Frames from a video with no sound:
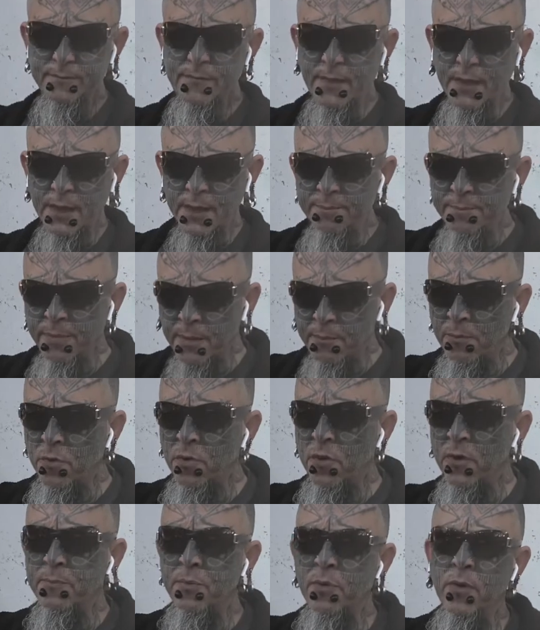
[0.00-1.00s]
but more
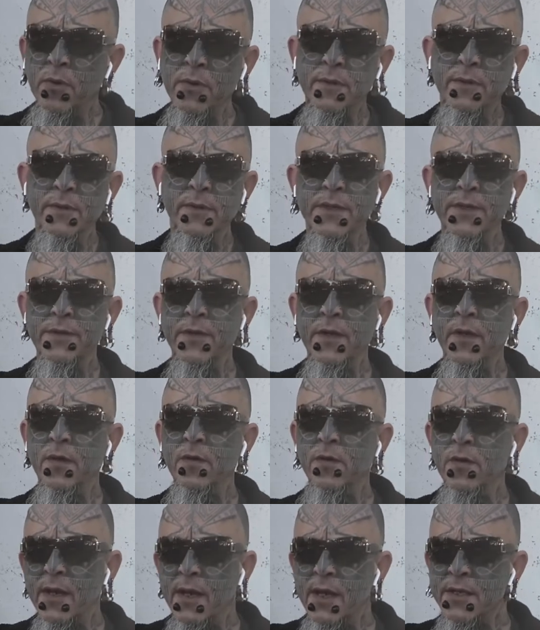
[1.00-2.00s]
importantly, they
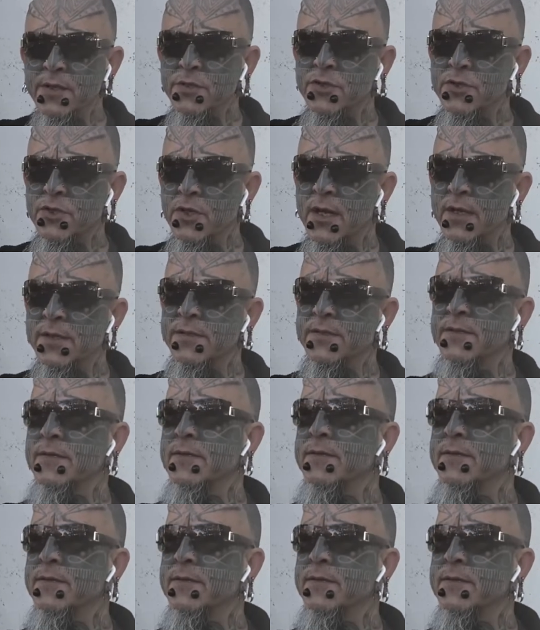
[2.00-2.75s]
are unjust.